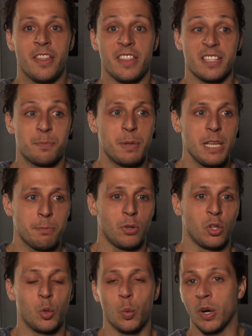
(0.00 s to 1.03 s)
these
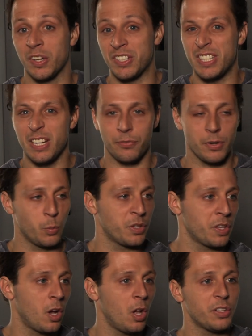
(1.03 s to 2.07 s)
people who are different with
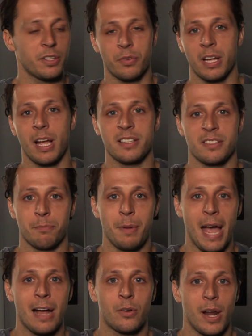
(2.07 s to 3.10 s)
all different kinds of
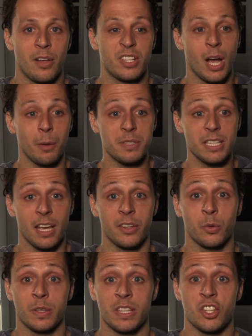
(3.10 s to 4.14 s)
background come together
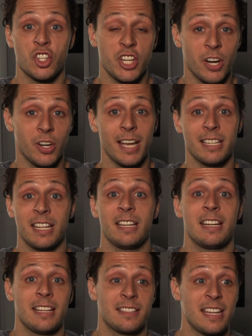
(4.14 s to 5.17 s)
with this shared
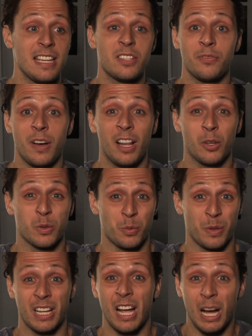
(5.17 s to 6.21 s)
identity as his followers
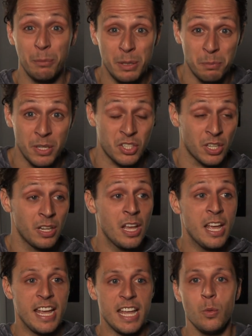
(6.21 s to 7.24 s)
with a common mission,
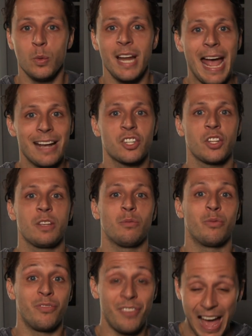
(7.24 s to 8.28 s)
it would actually
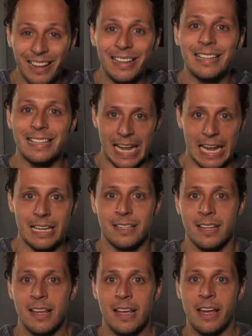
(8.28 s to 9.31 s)
validate
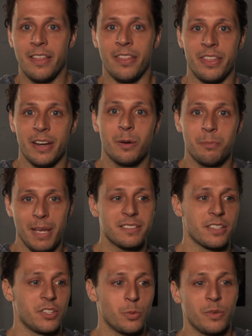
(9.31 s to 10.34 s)
their
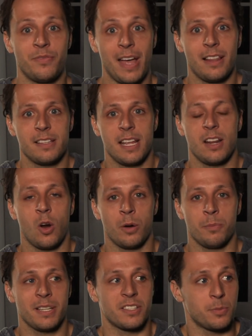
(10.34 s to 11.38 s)
message. It would validate our
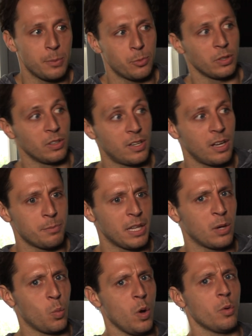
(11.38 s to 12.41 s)
message. People would look on and be
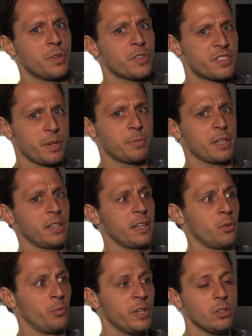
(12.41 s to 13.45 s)
like, whoa, there's something like
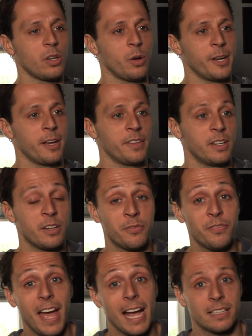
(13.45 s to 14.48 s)
real going on there. In
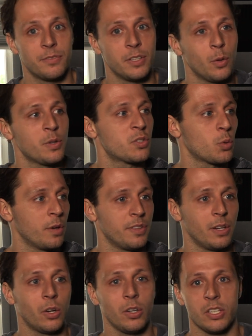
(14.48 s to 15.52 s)
fact, if you know the story of
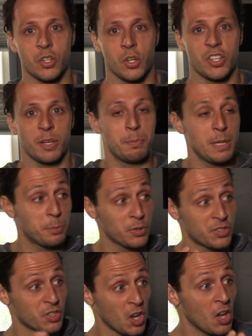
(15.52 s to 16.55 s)
the early church, like people
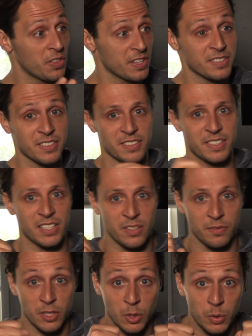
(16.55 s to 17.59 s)
saw this sense
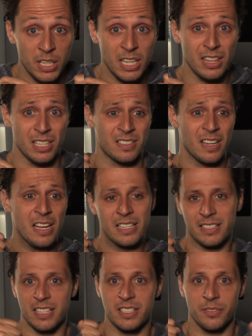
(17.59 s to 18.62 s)
of unity, this
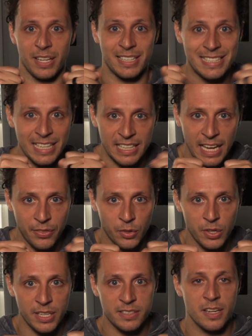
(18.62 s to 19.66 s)
sense of like
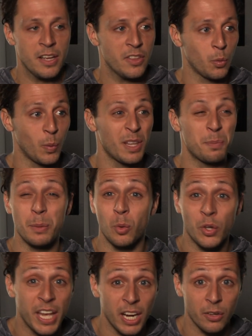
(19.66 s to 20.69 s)
togetherness, the way that people
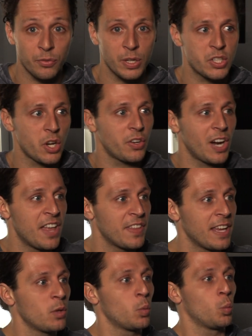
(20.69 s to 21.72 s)
cared for each other, and
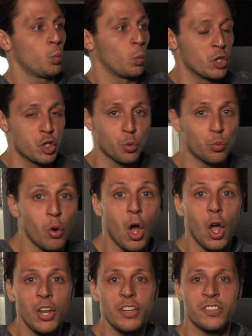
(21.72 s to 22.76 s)
they were
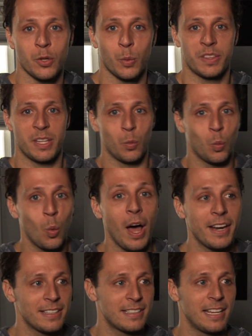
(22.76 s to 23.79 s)
drawn to it. They
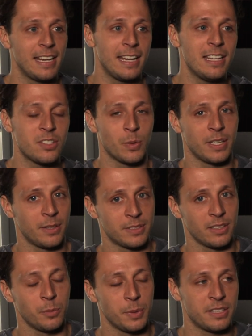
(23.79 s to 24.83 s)
wanted to get into it. Now it's a
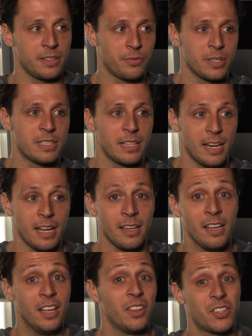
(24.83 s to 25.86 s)
little bit different today.
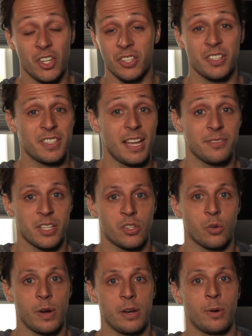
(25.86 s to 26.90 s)
The church doesn't have such a
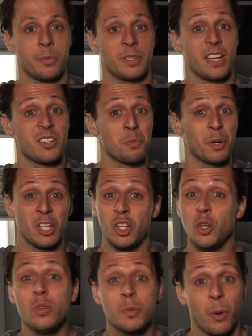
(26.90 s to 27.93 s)
great reputation, but a
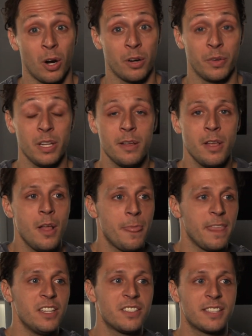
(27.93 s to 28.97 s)
huge part of it
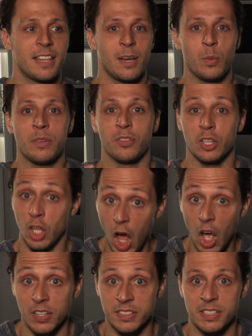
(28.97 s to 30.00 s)
is that we've
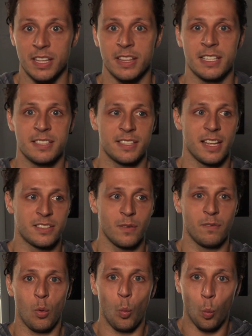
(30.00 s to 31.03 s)
lost this sense
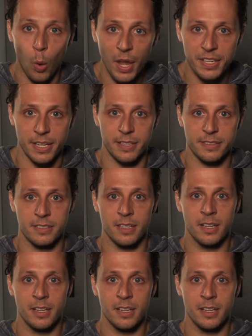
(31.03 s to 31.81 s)
of oneness.